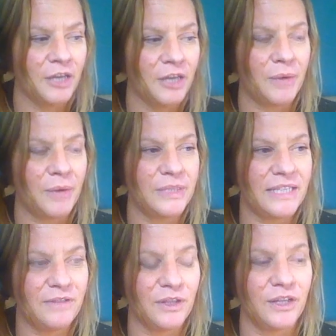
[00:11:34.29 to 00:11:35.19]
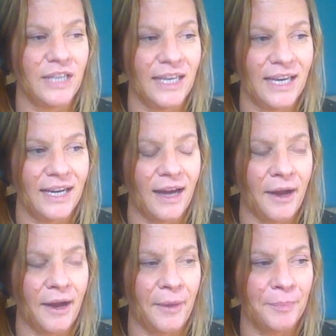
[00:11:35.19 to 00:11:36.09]
You know, I was even looking at,
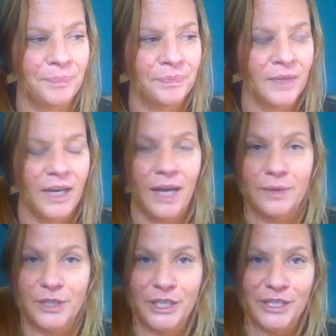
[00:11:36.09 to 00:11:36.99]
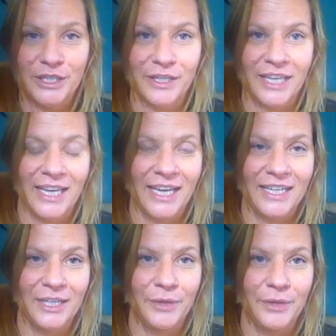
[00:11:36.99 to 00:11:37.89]
um, I was just looking
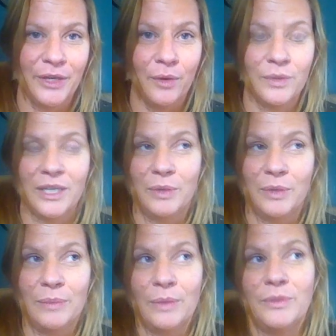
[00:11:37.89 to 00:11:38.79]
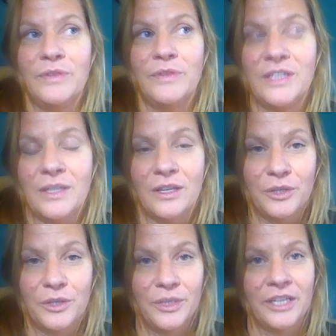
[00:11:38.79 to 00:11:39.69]
at, you know, the only, we, we move into
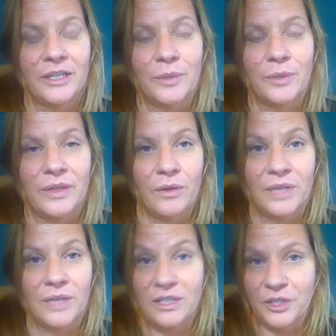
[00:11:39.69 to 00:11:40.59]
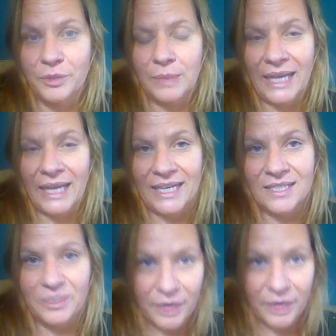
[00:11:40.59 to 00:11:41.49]
the new year with only two
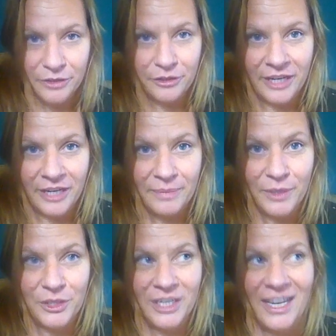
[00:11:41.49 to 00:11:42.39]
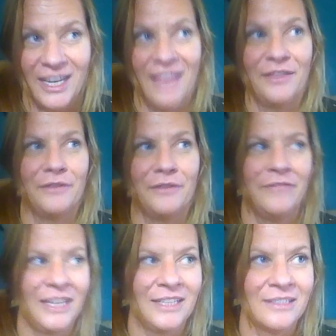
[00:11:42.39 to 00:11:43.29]
planets in retrograde motion, and they're
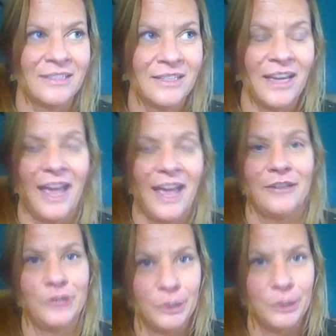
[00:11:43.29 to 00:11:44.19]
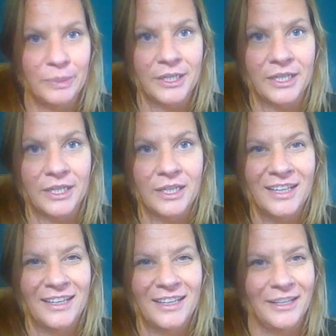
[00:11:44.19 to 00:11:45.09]
Venus and Jupiter,